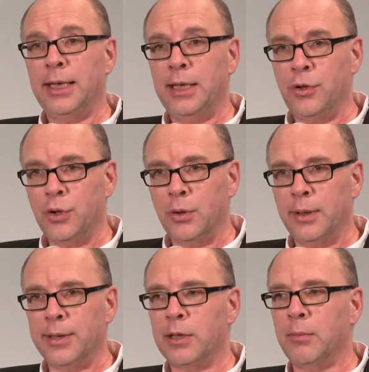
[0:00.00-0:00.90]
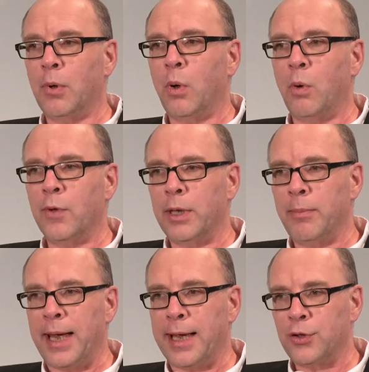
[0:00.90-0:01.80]
in journalism over the
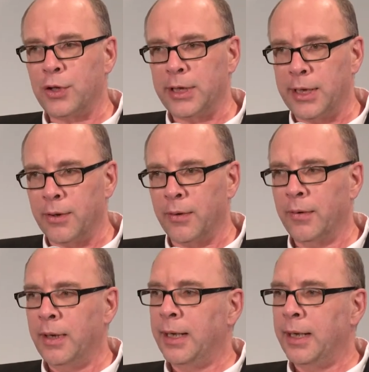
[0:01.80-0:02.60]
past year.